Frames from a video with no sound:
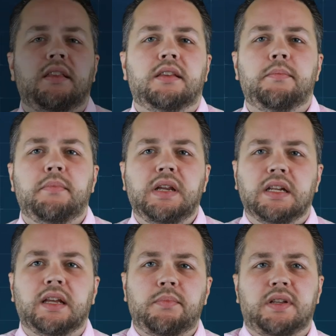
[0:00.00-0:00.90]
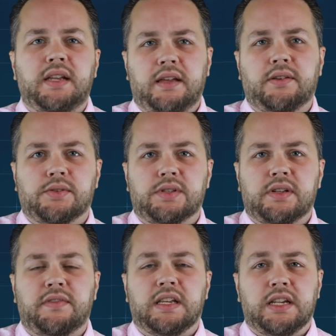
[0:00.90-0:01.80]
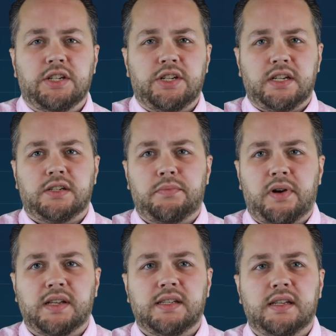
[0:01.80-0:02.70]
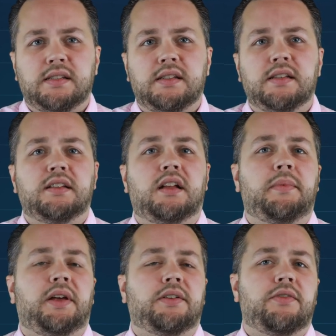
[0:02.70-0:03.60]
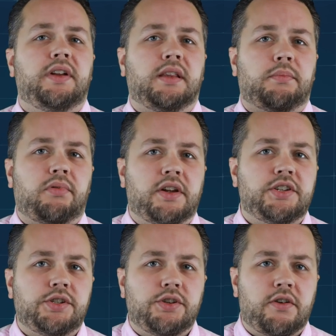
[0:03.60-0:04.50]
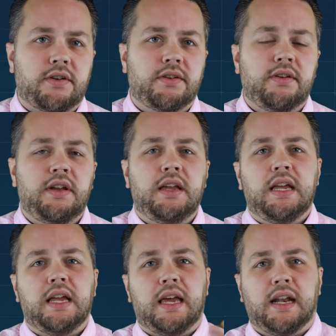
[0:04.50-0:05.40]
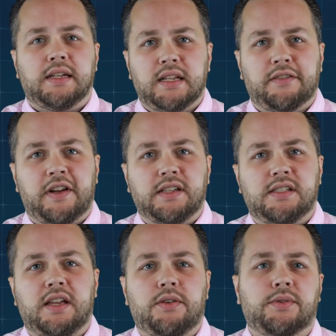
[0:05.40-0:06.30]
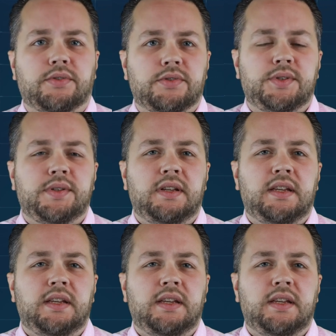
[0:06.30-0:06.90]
The meat and potatoes of the initiation process is all about creating the project charter and identifying stakeholders.